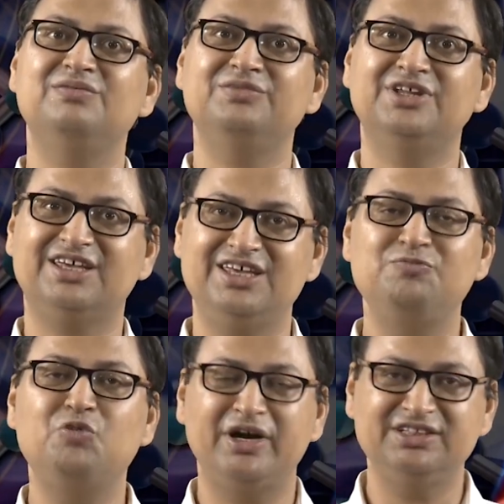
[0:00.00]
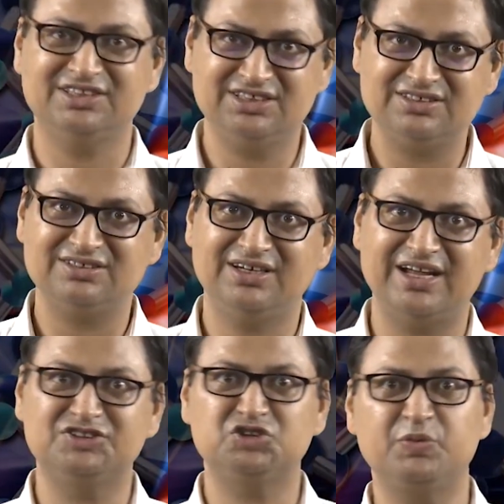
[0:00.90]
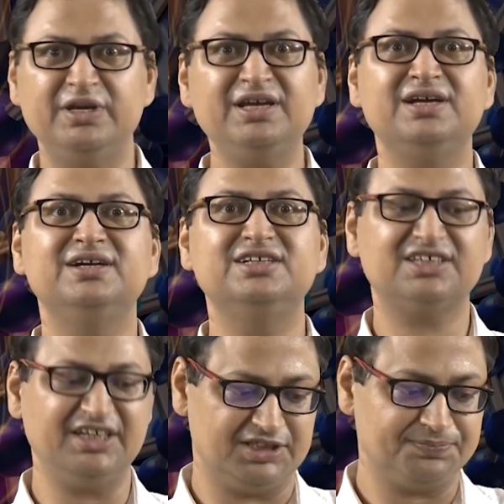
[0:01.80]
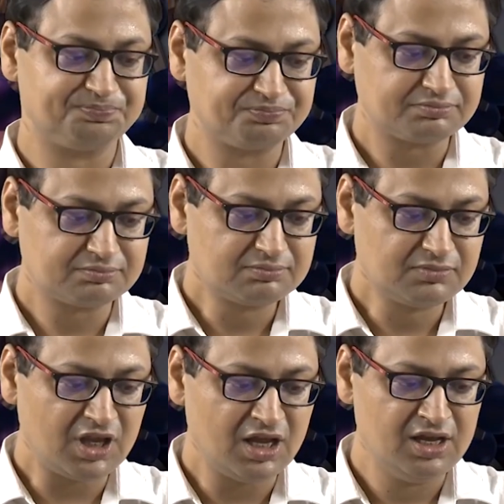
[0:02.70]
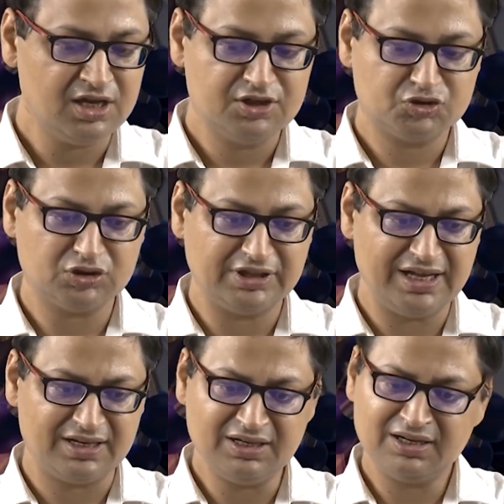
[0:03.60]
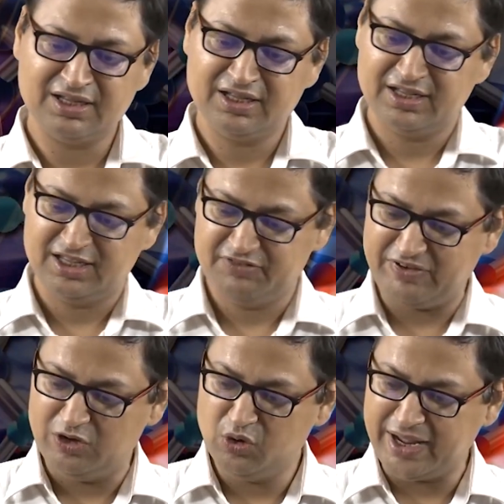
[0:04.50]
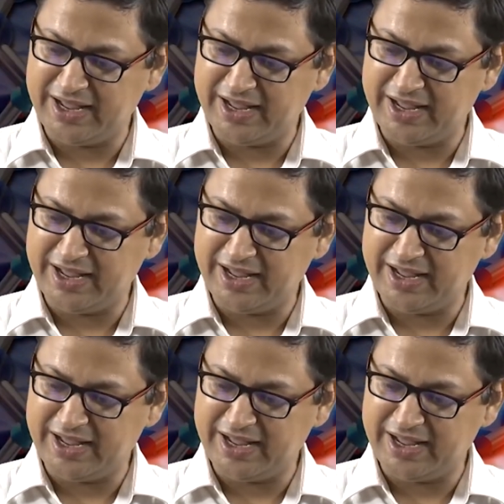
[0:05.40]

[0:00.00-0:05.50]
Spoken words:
The key point is it has to be discrete. So, then if I look